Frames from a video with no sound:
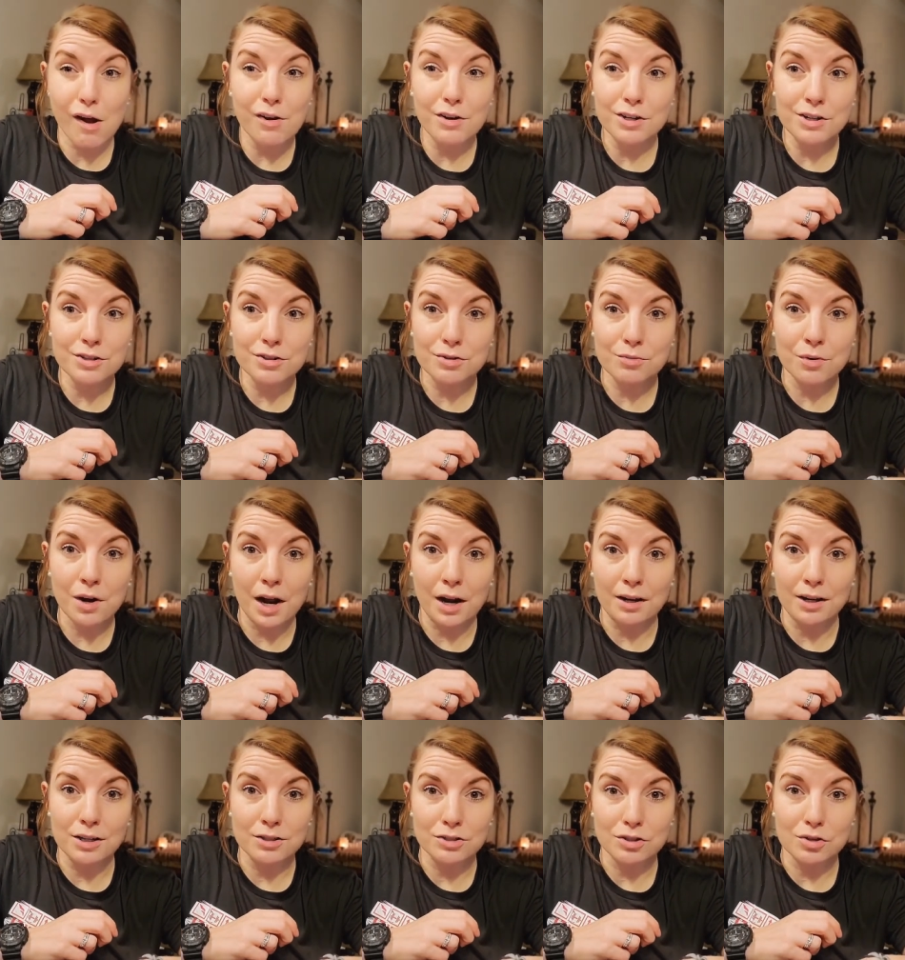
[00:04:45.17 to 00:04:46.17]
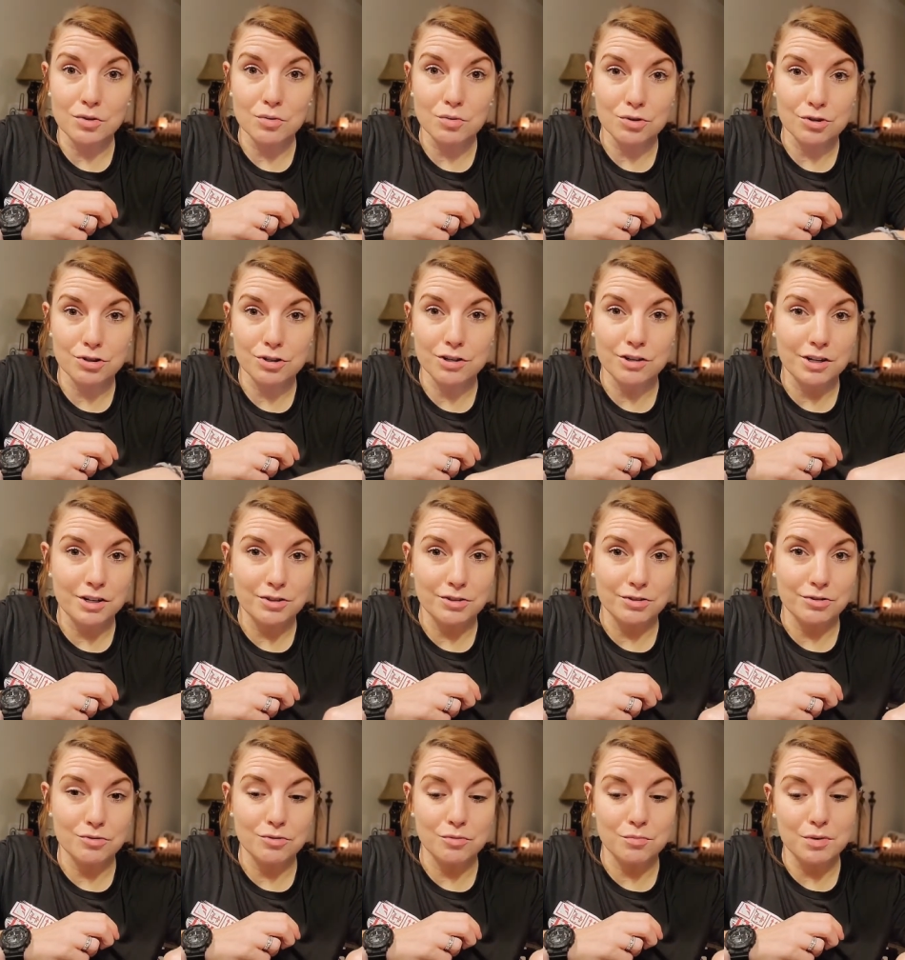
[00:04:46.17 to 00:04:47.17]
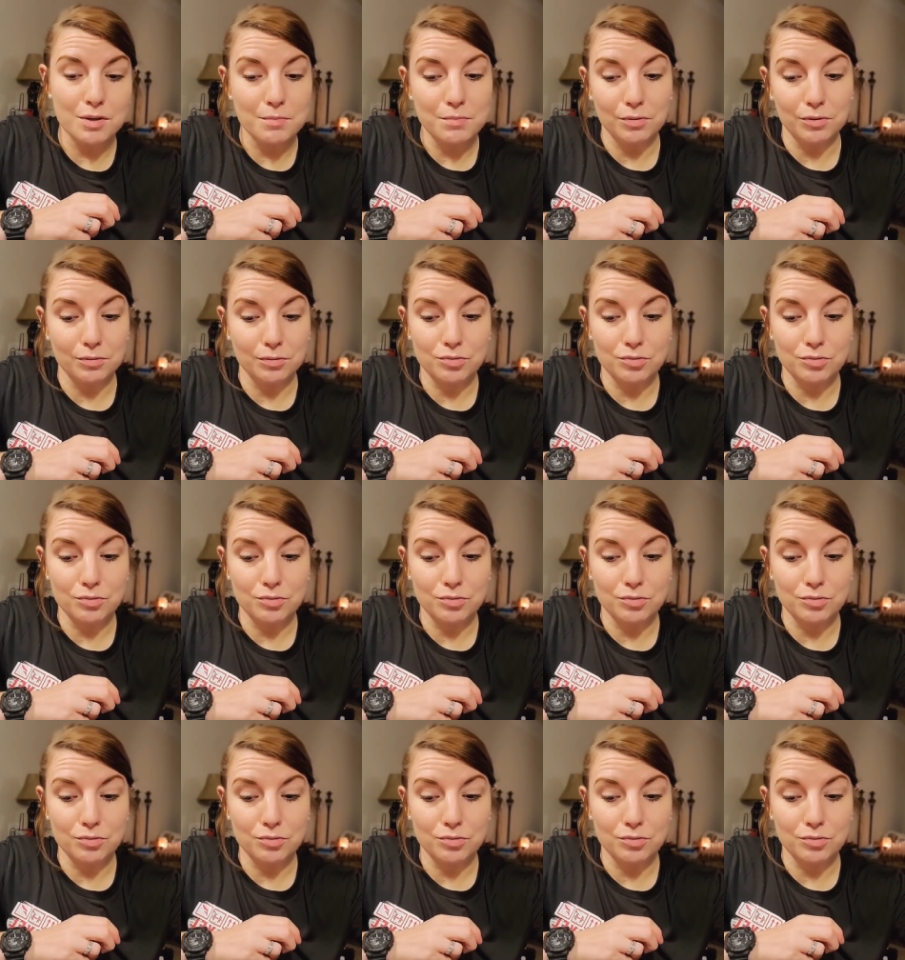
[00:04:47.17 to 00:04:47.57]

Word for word: Either way, it's a cool shirt and they're cool people,